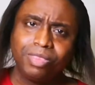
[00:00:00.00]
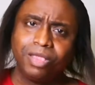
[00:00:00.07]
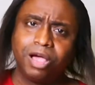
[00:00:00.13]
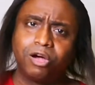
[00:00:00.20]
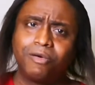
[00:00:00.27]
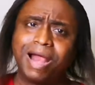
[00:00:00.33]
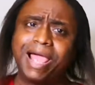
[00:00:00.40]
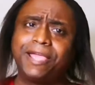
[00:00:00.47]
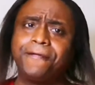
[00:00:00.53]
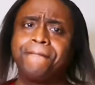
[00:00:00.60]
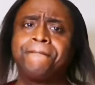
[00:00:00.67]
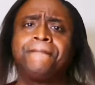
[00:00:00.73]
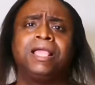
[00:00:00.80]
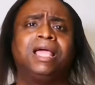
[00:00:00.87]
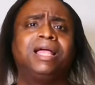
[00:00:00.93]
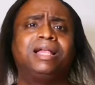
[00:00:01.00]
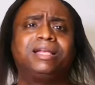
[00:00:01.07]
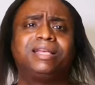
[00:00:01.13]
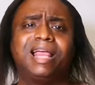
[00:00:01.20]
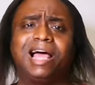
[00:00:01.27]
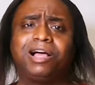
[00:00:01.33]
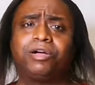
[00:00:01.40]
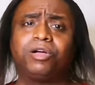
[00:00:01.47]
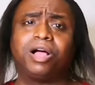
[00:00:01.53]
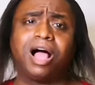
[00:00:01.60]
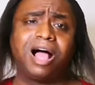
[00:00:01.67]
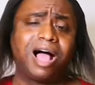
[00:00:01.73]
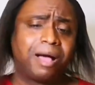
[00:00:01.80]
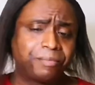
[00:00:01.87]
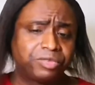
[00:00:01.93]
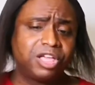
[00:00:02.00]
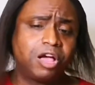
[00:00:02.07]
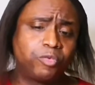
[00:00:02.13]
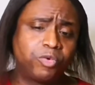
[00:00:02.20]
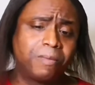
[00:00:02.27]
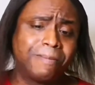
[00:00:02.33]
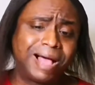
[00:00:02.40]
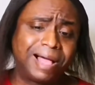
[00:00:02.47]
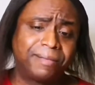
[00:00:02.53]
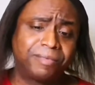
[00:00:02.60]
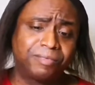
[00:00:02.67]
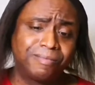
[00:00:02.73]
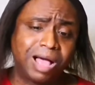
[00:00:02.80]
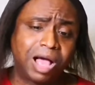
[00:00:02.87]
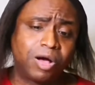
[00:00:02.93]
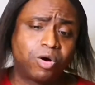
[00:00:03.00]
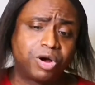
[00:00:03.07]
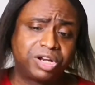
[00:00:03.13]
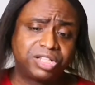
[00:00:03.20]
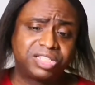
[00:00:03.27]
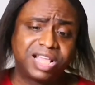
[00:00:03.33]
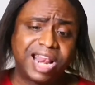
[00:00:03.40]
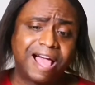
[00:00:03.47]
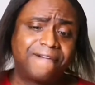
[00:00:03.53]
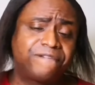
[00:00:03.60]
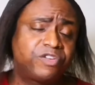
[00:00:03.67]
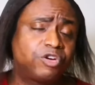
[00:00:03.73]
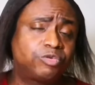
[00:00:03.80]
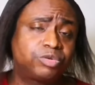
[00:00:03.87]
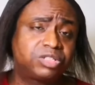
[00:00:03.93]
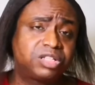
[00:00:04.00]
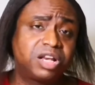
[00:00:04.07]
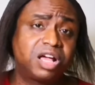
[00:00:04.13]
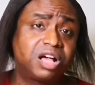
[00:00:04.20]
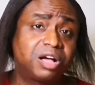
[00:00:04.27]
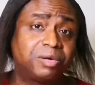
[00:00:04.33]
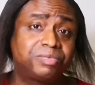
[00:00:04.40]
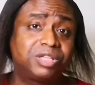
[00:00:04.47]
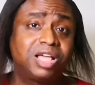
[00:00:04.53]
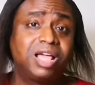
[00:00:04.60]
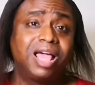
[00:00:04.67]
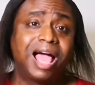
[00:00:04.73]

All right. Now, I'm done with my artists that I feel were snubbed.